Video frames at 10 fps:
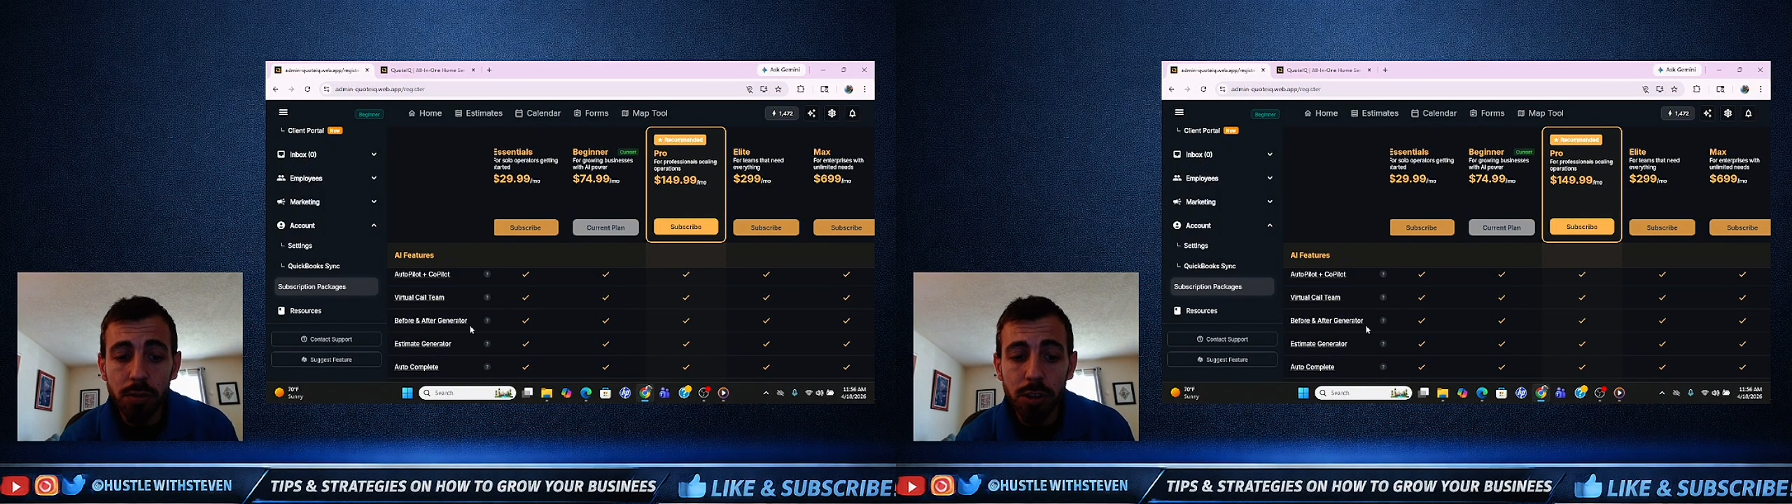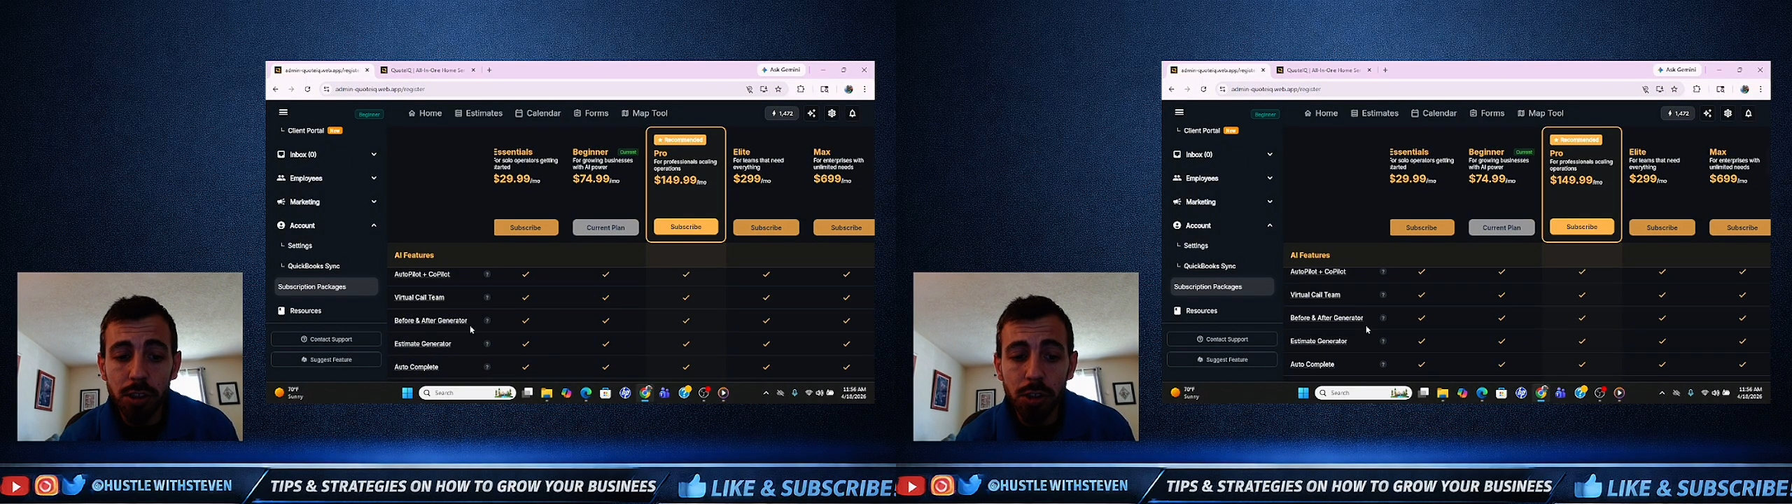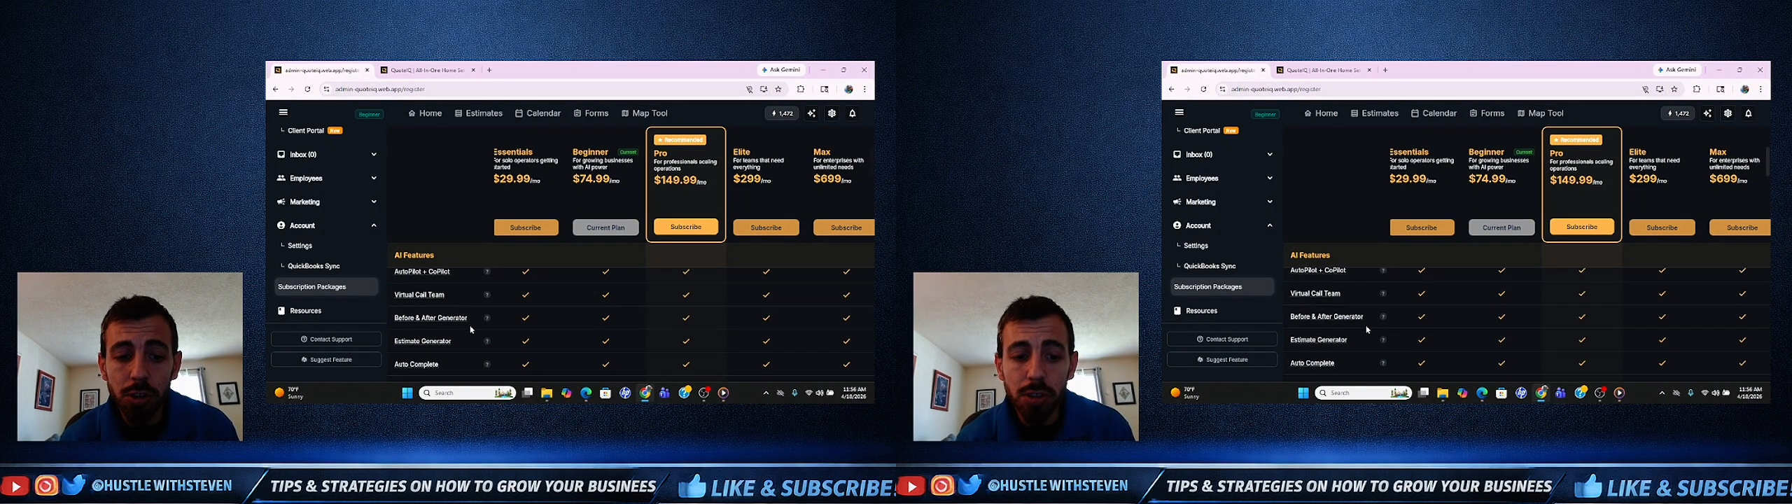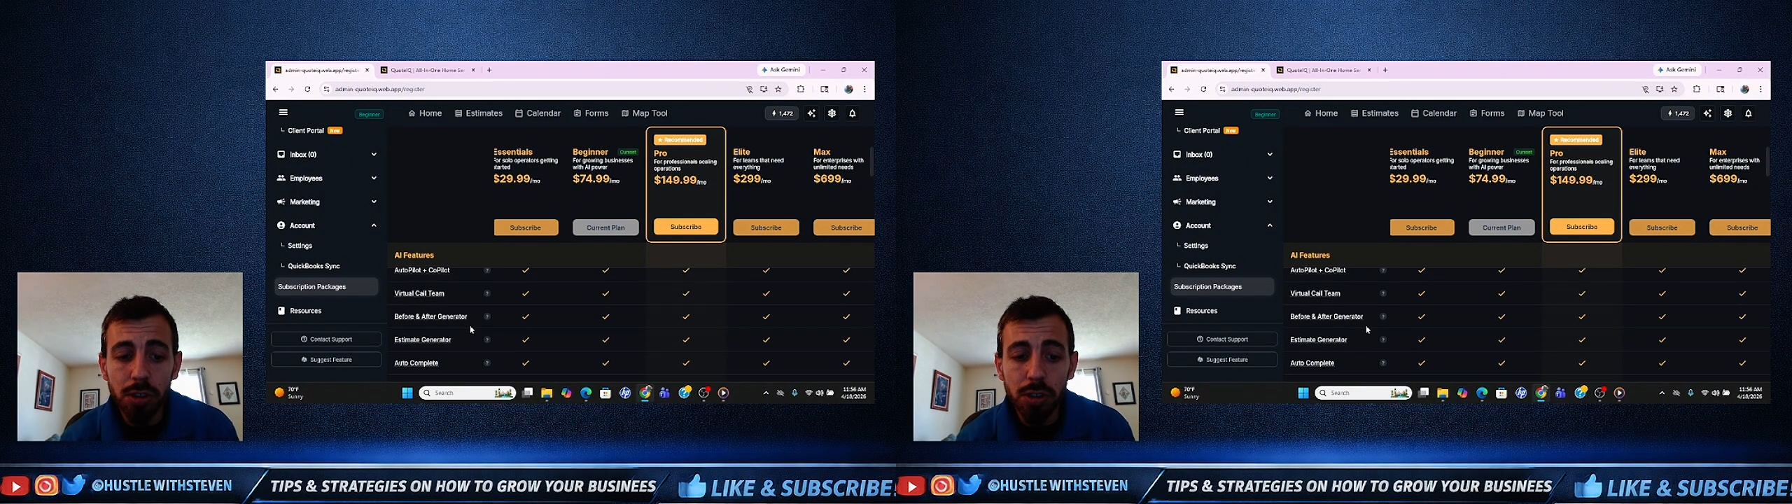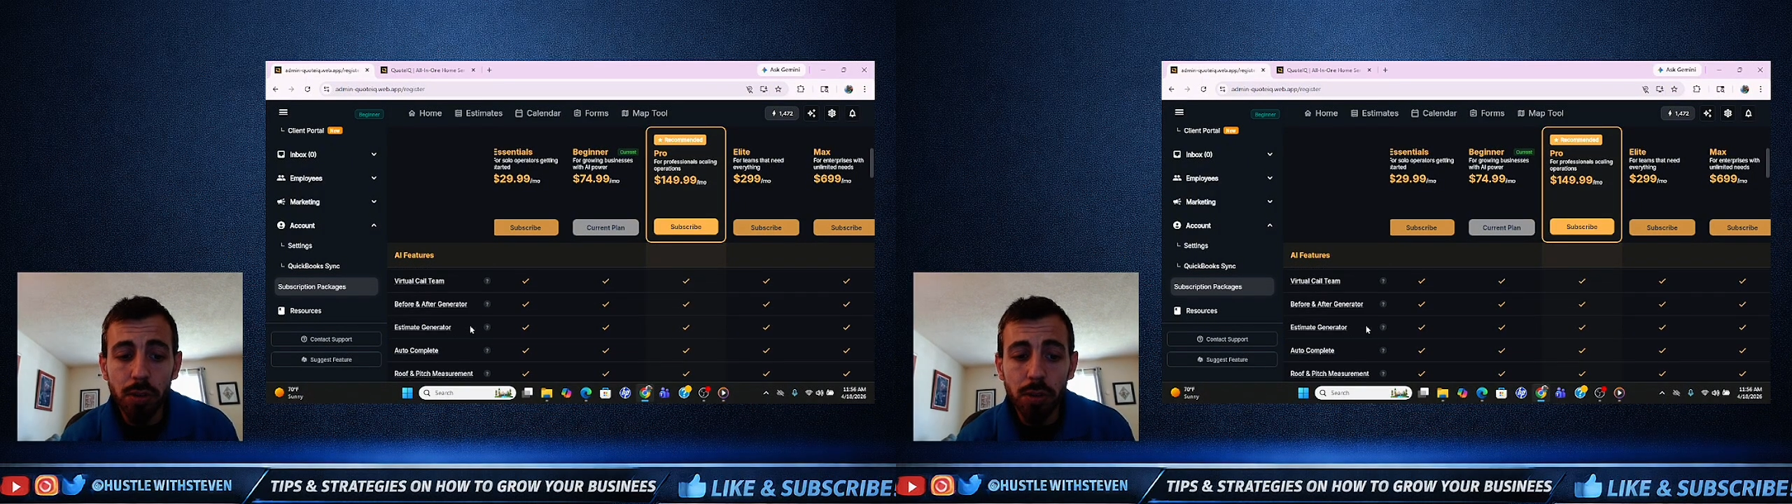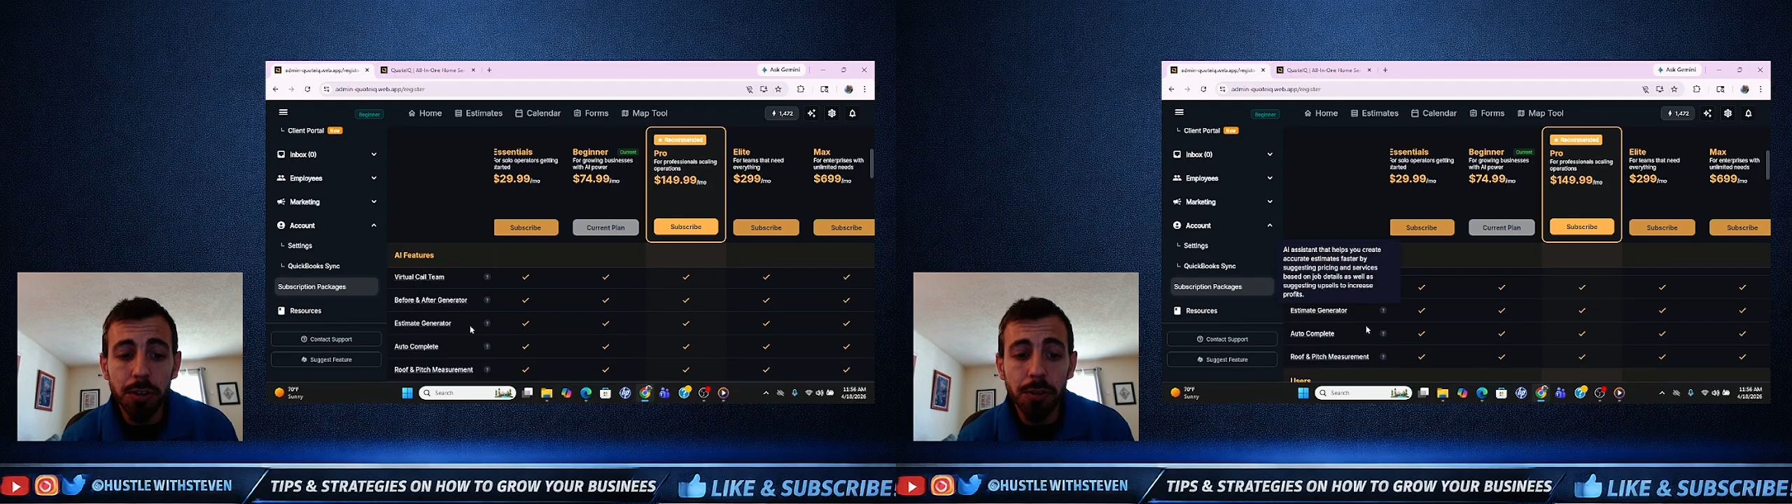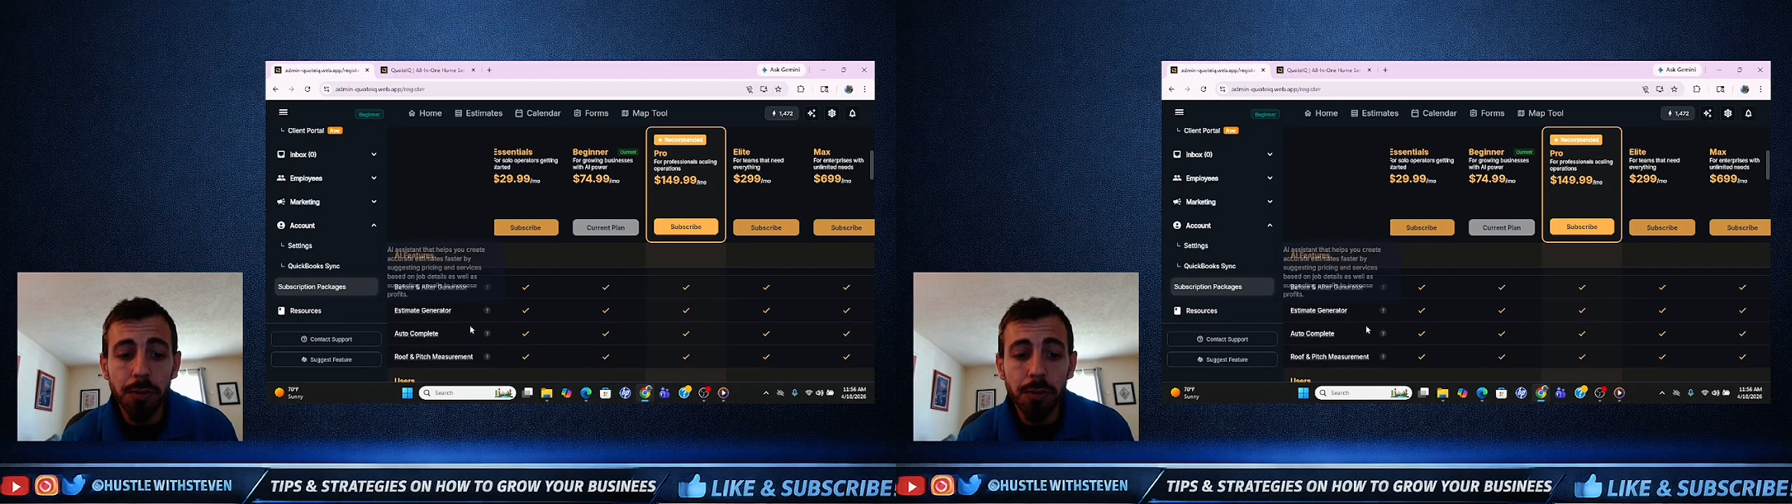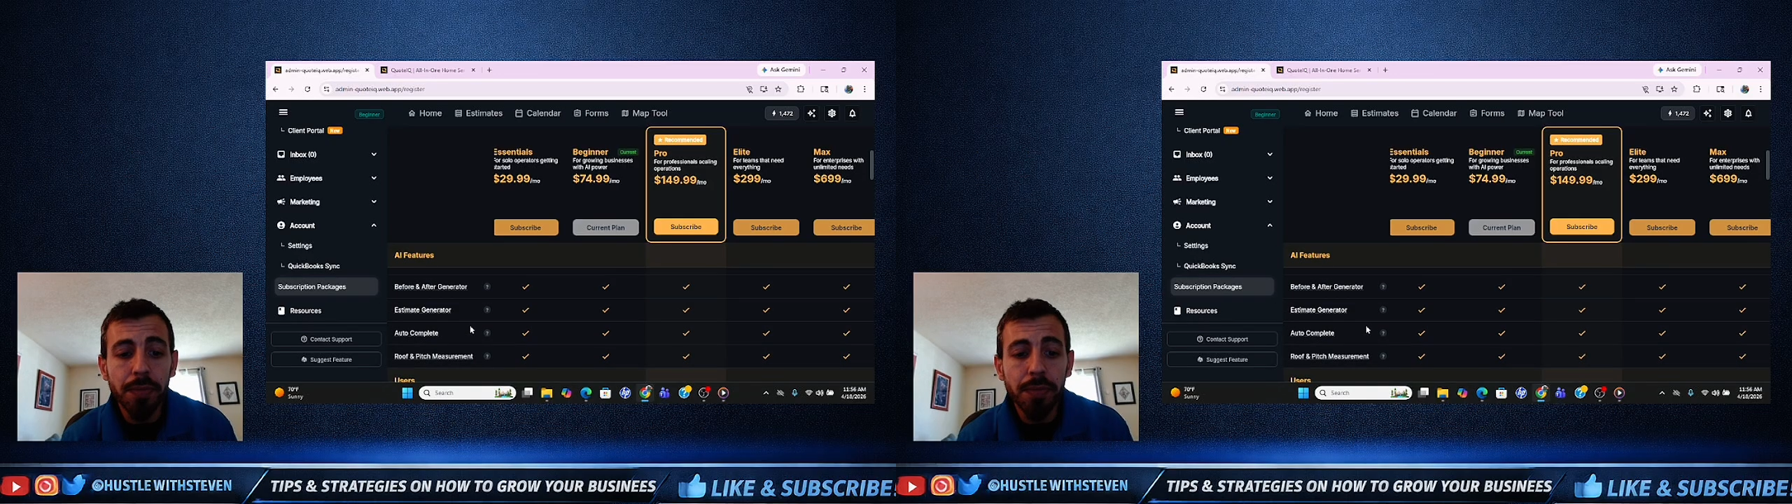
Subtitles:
which is usually what I do.